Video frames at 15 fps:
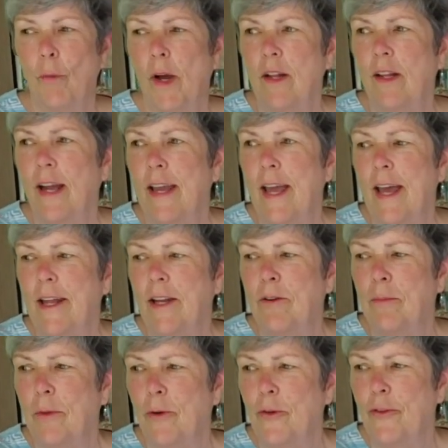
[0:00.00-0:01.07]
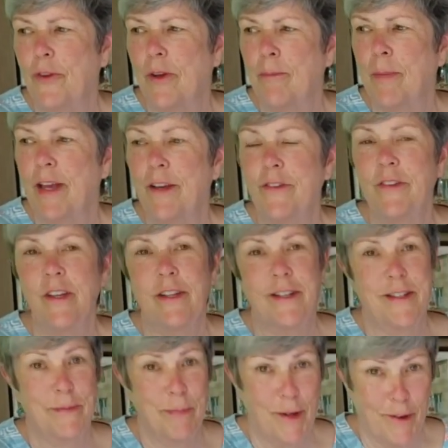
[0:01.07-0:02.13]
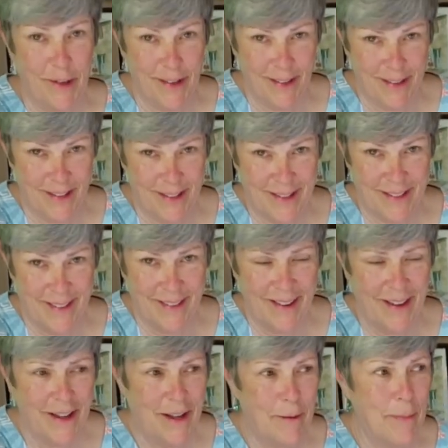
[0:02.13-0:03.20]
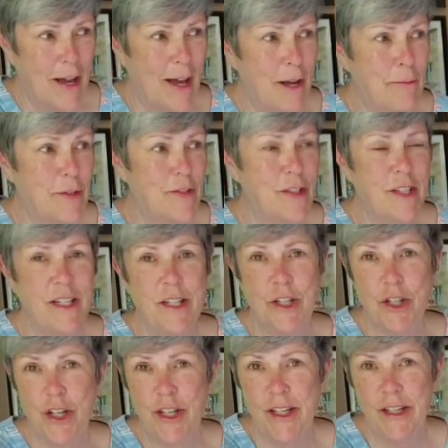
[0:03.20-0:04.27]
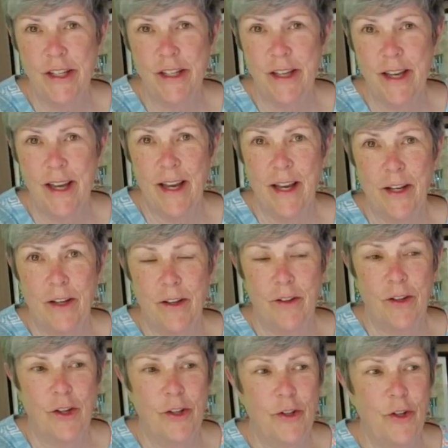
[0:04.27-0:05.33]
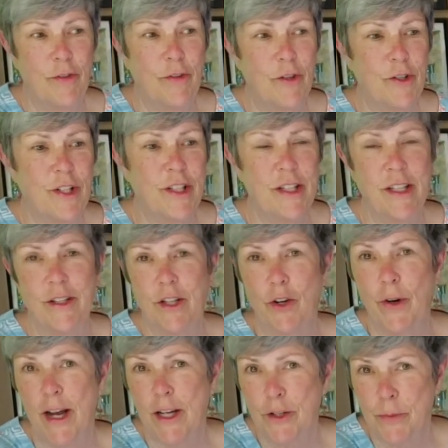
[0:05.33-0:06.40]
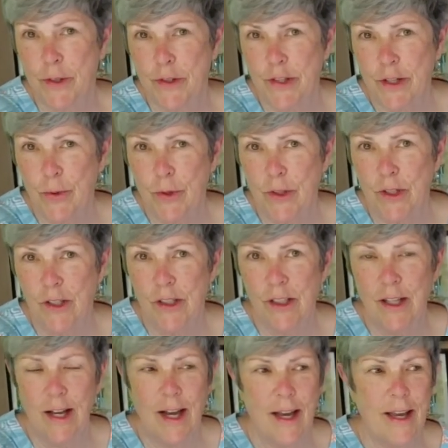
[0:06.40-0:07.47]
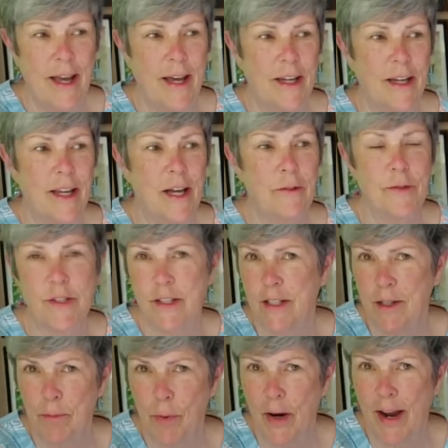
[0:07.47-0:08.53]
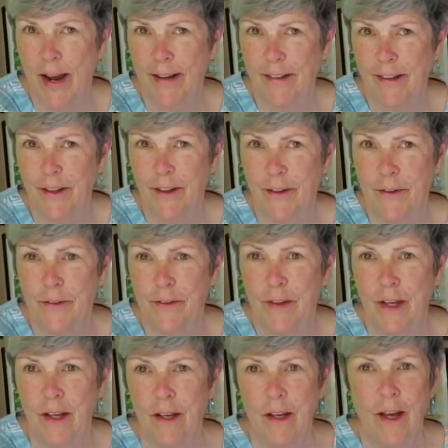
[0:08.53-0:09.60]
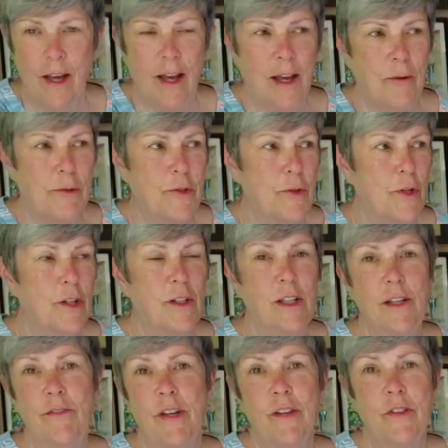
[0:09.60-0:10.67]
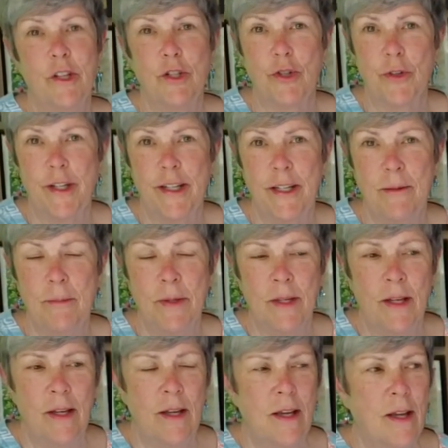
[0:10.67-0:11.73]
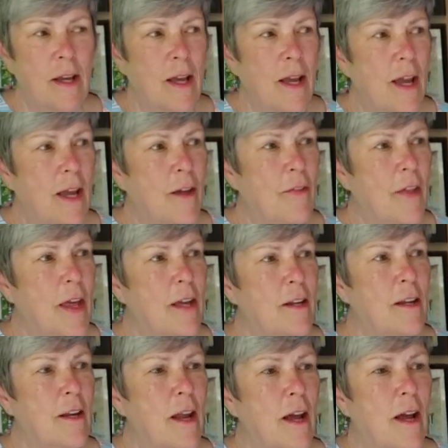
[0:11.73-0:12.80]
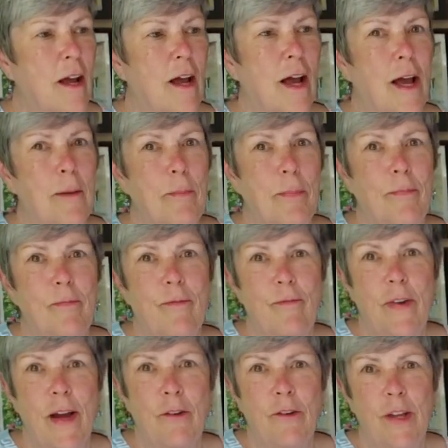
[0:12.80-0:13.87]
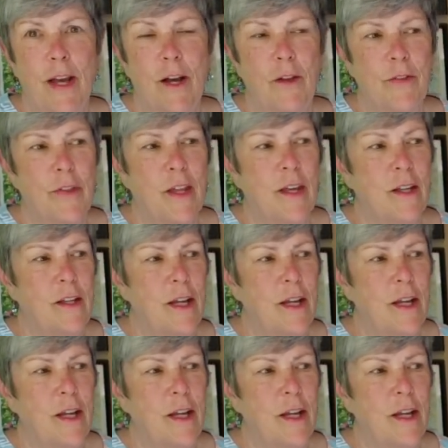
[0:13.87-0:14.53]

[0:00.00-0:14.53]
Well, I had a most amazing experience. I was teaching at a university in the graduate school. I had a counseling practice. I was sort of living the dream. And then I found out that